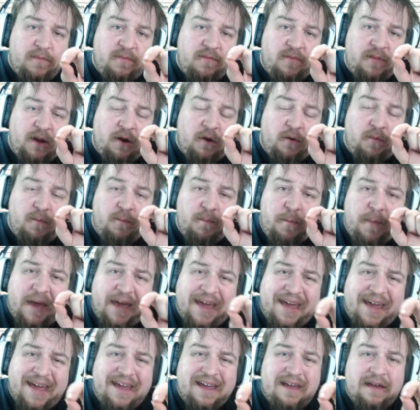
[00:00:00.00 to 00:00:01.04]
you know,
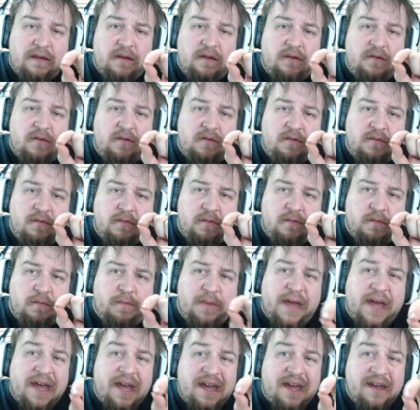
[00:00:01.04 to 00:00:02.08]
big,
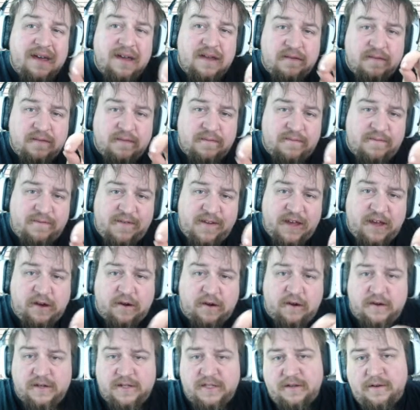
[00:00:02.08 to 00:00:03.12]
big
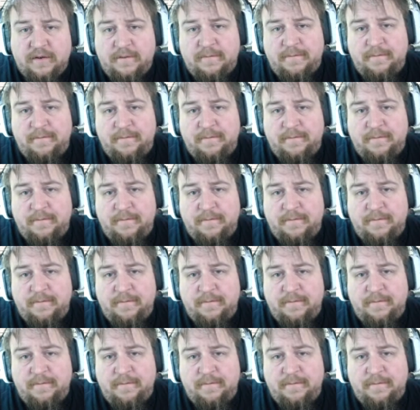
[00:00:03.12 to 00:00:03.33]
figures,